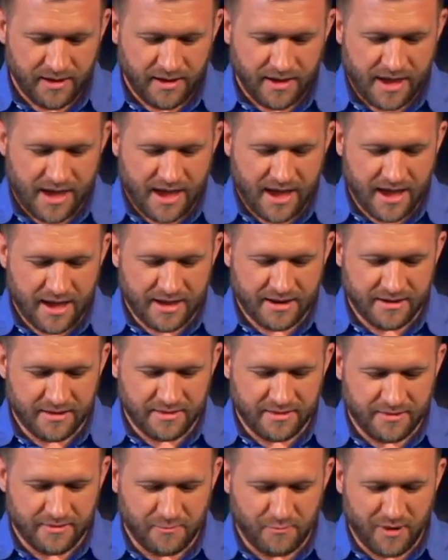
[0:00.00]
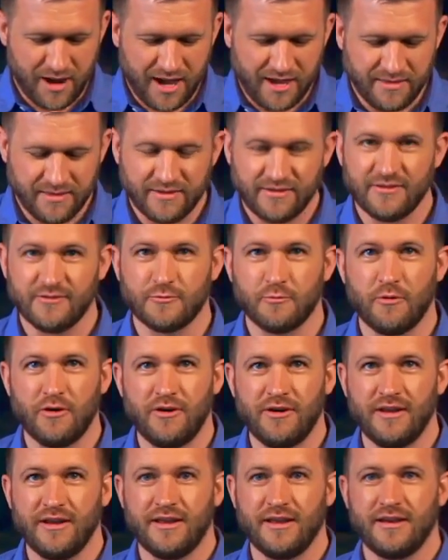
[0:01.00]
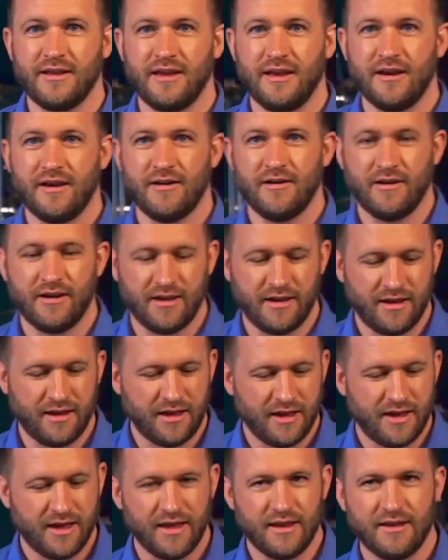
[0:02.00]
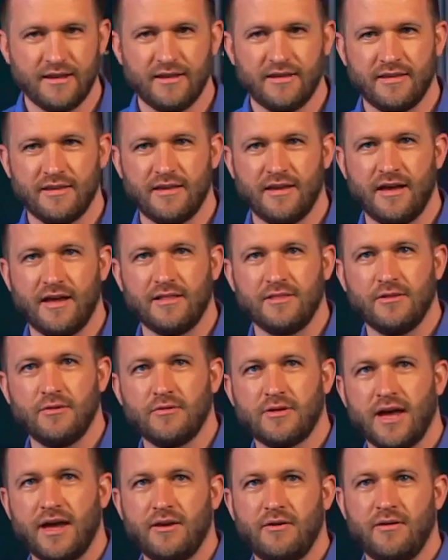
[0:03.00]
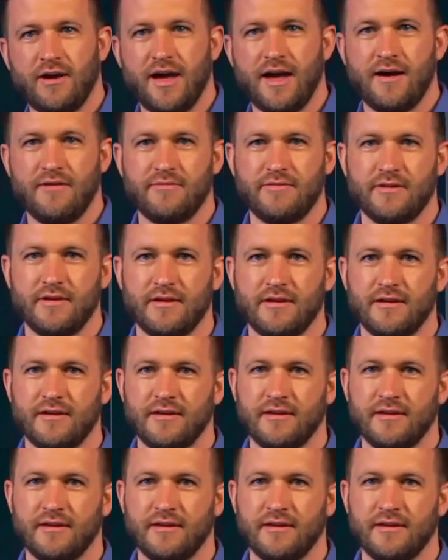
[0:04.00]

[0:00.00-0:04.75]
And the way this is worded in here, and uh, Luke, I don't have the